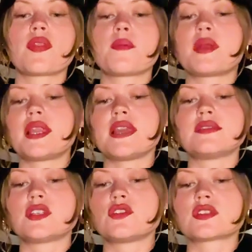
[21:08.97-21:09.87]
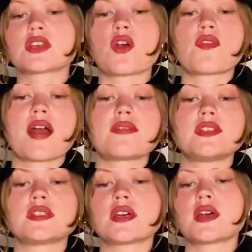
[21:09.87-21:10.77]
that believes in yourself,
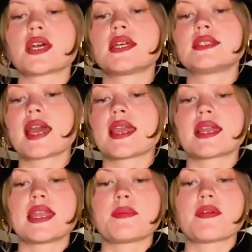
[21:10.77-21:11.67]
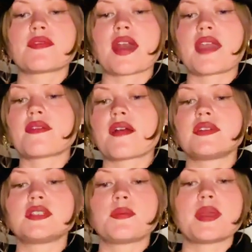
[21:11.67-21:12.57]
having to take a leap of faith,
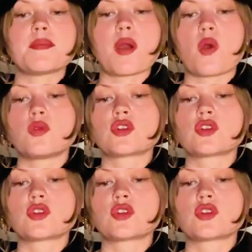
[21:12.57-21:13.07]
having to be bold,